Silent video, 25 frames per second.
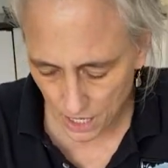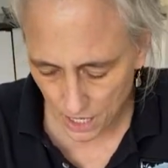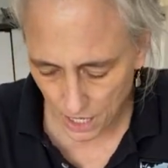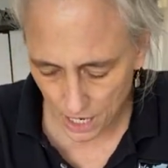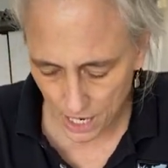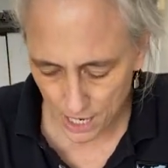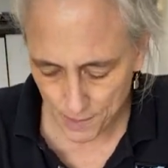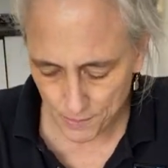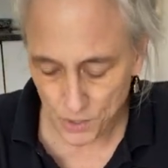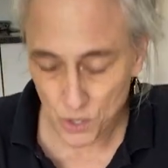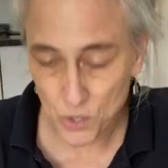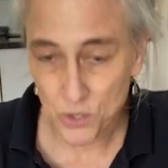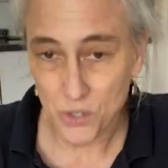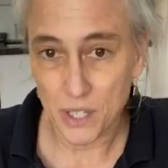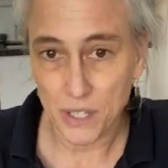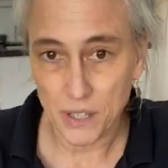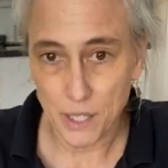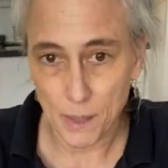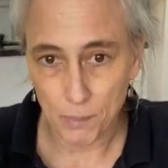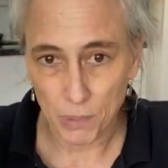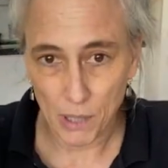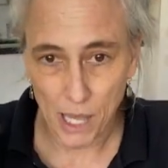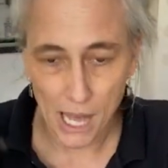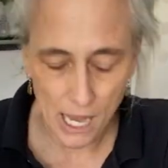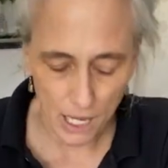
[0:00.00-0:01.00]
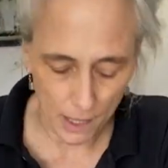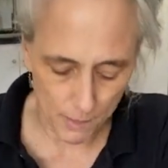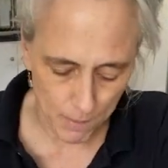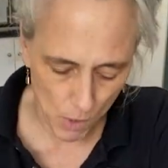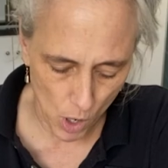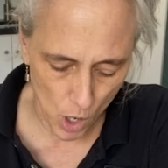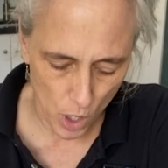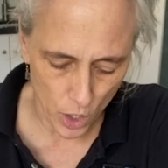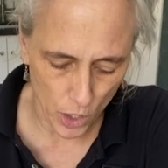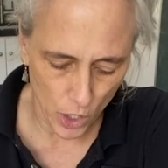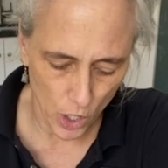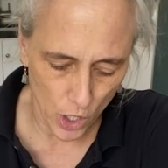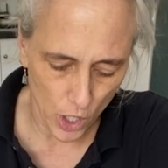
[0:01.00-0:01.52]
I'm using the black
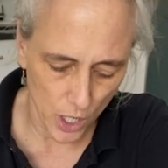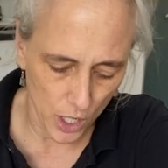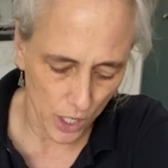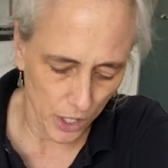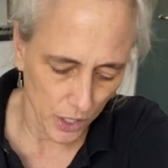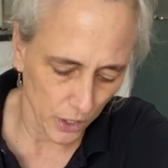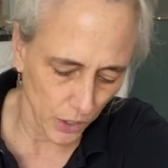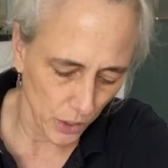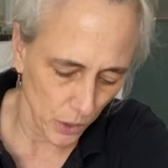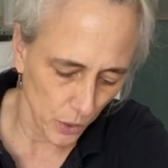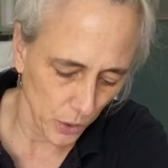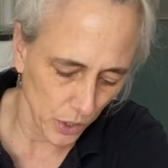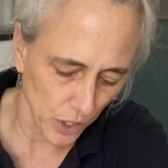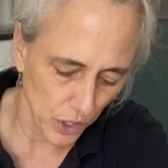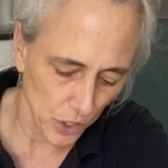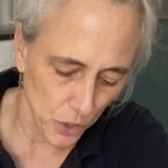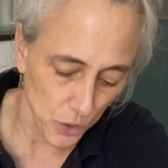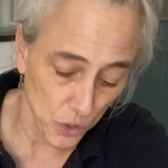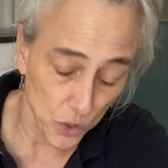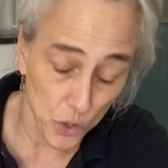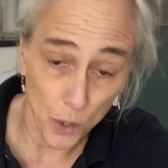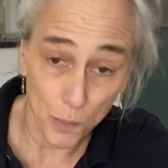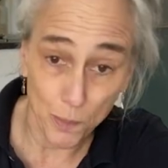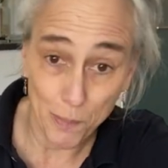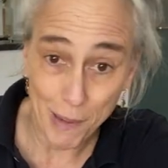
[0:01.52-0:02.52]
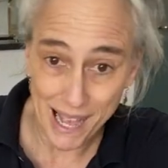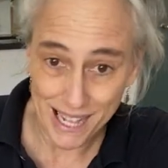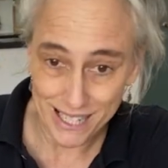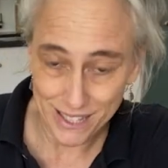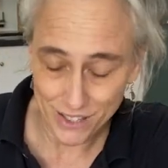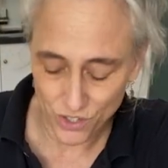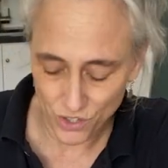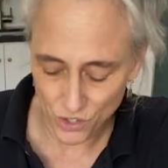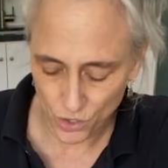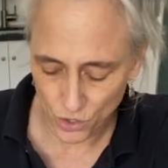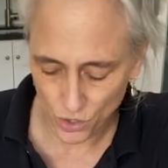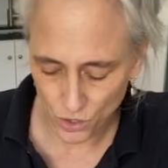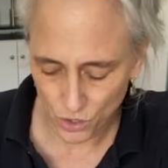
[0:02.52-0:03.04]
marker. You can use your
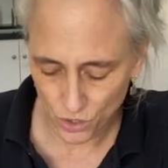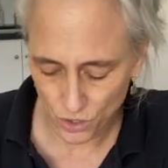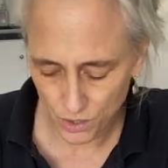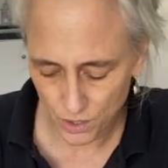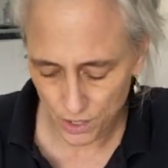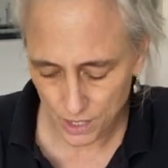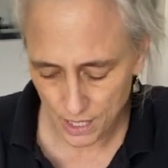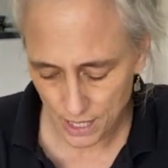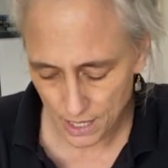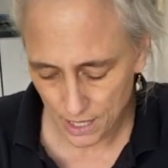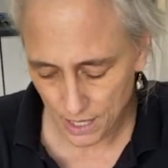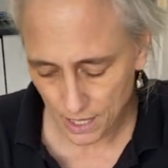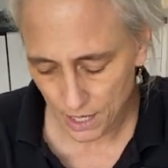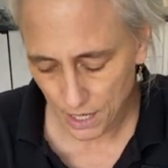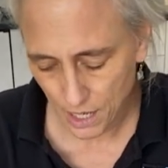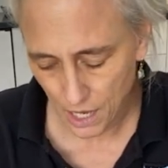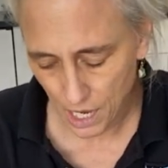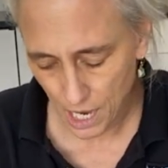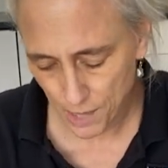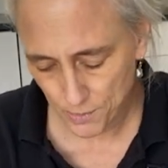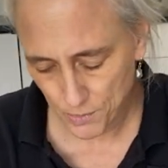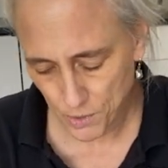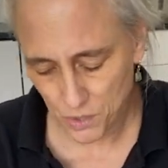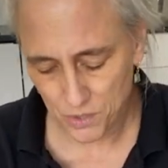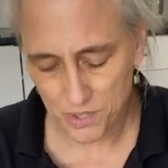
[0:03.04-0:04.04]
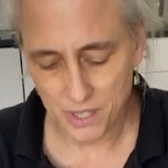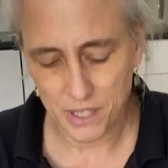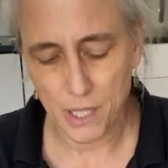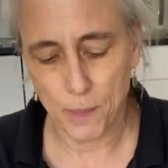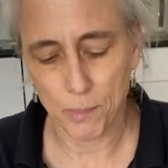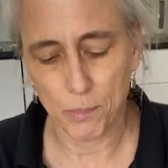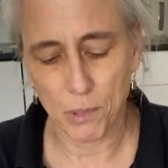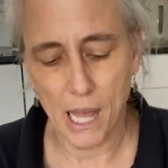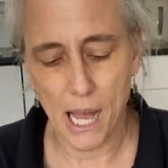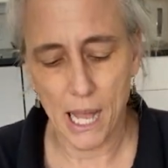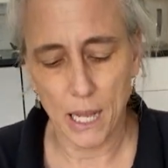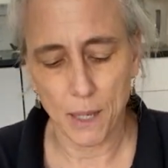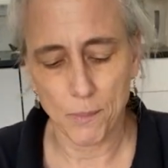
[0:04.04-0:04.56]
pencil. I'm using the
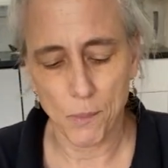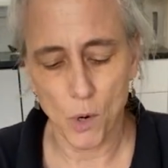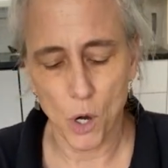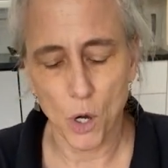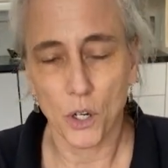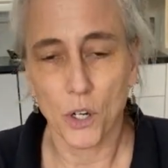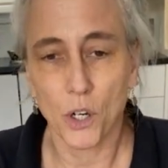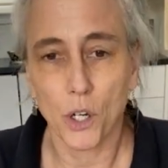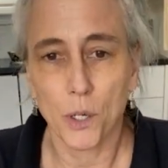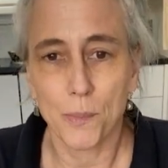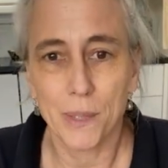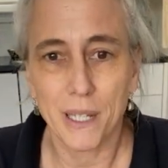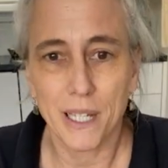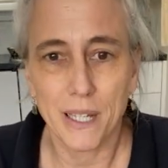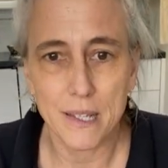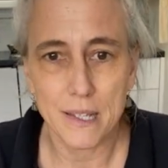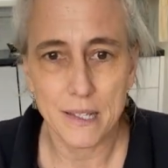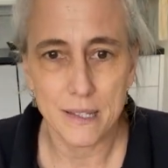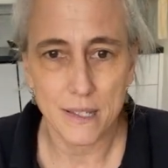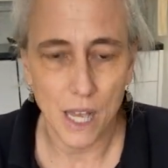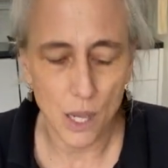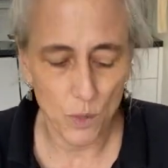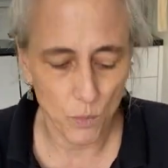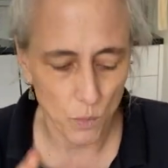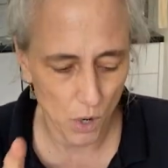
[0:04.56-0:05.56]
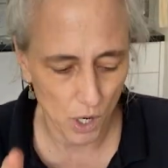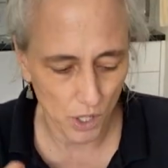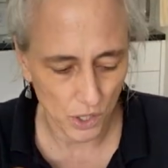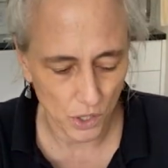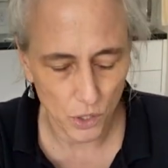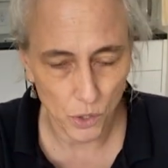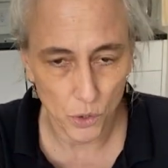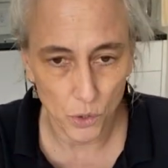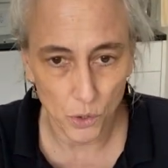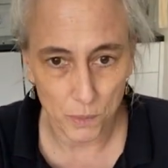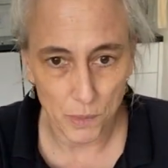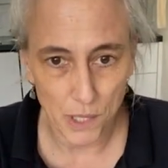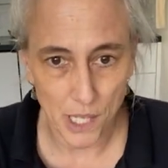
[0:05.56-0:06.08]
black marker because I want
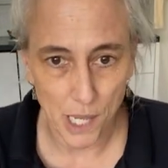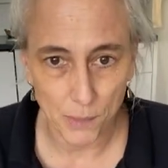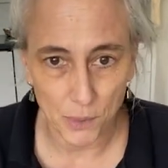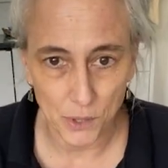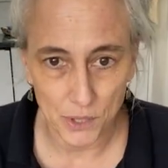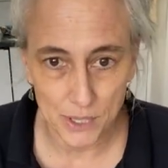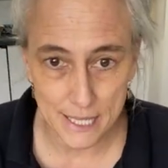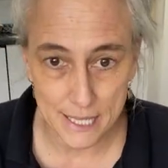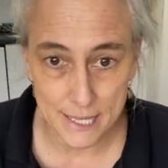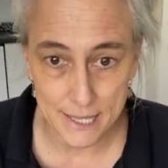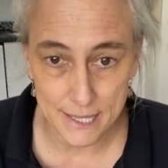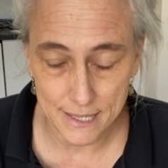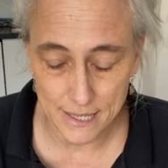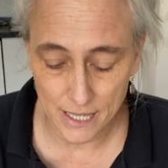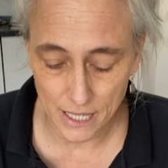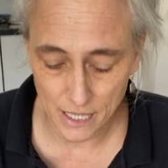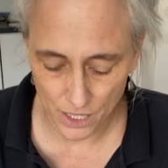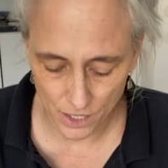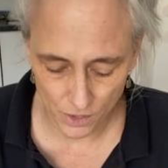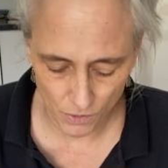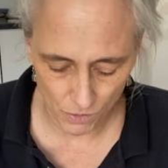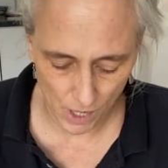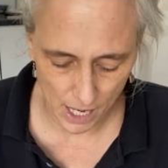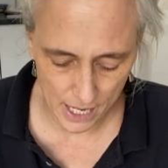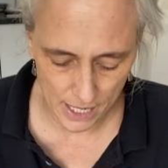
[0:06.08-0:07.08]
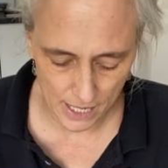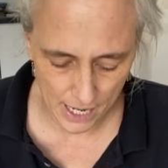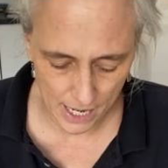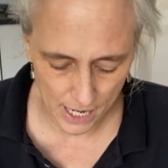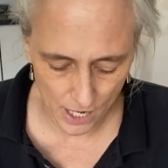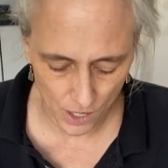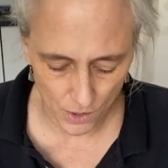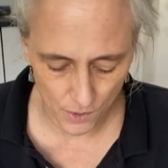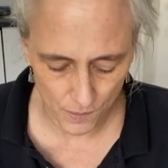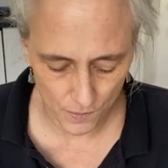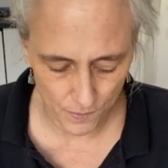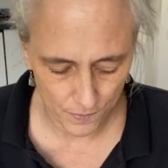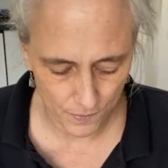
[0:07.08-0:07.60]
you to be able to see it right
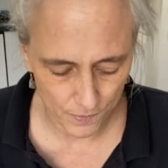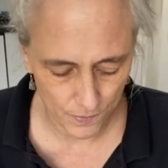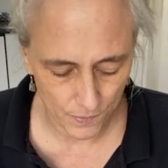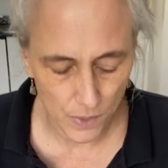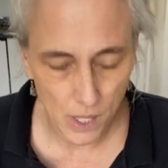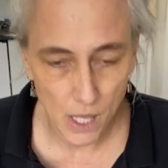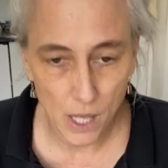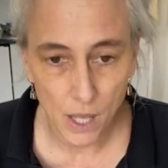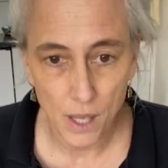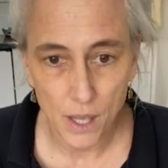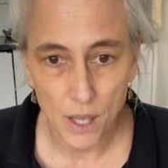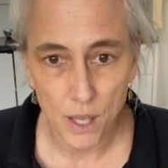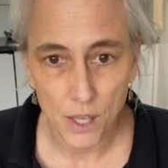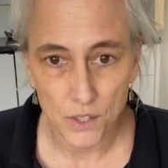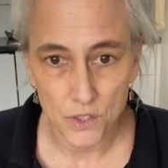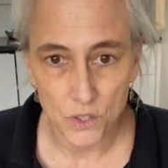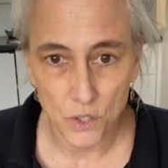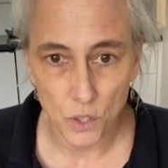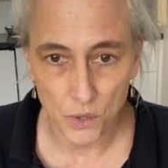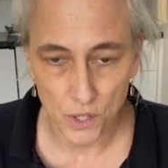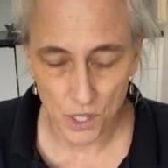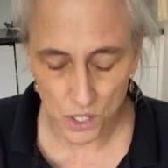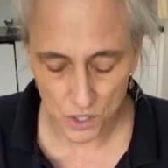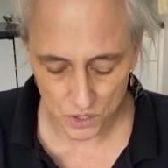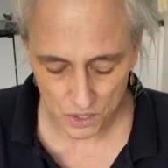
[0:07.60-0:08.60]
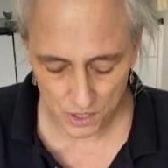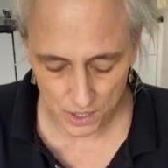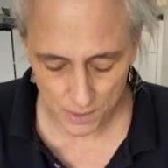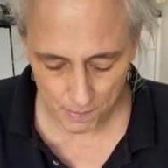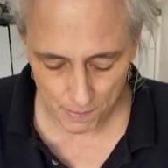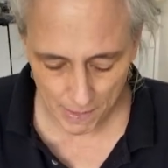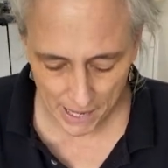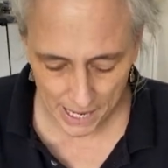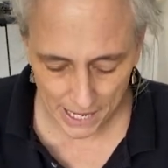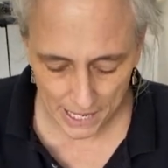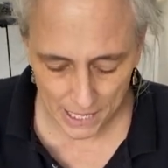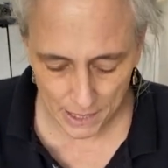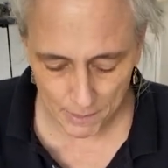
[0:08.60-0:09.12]
now. So there's the
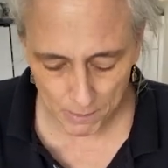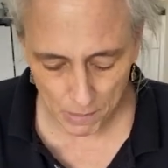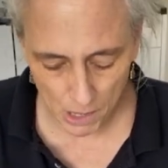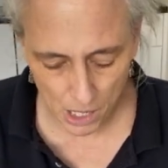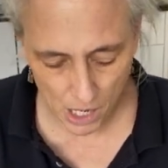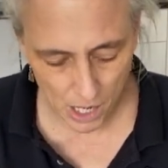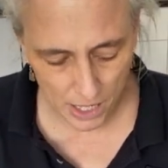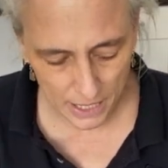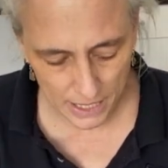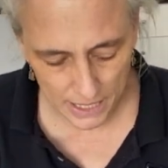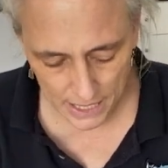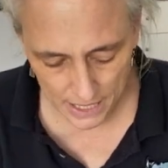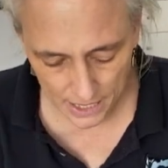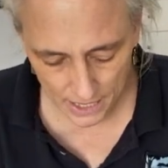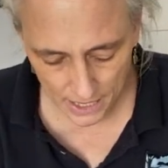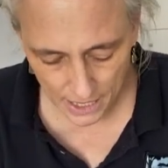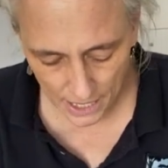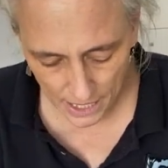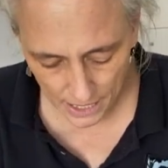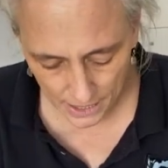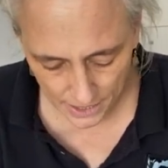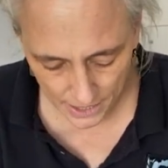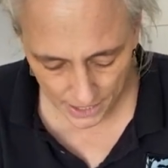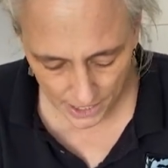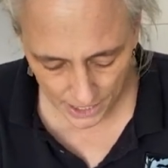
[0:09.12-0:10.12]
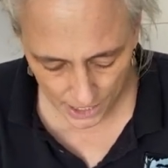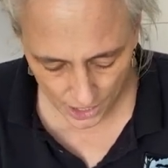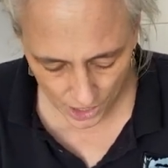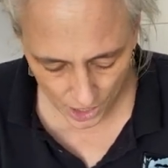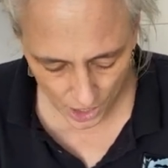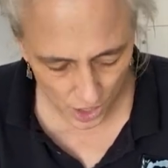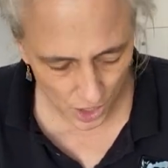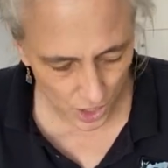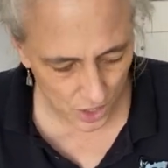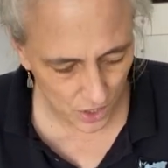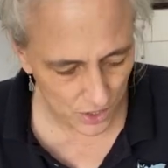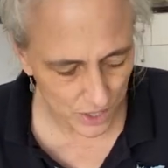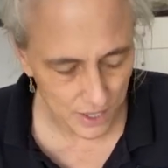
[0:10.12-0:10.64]
main body and
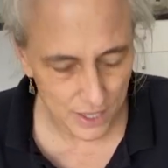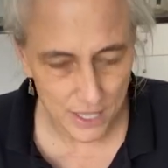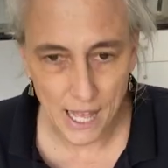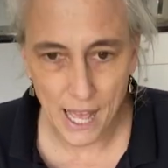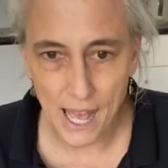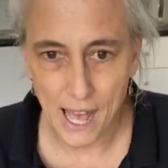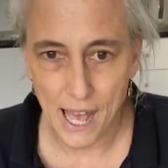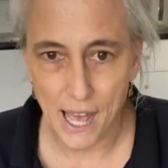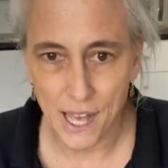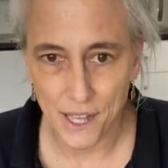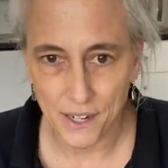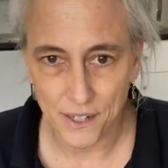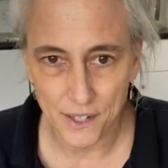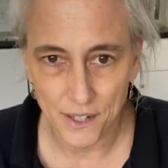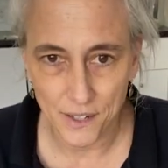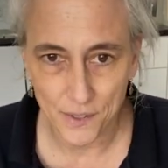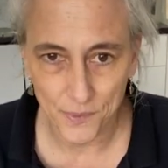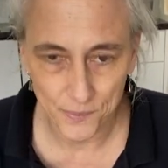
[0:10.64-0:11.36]
here's the head.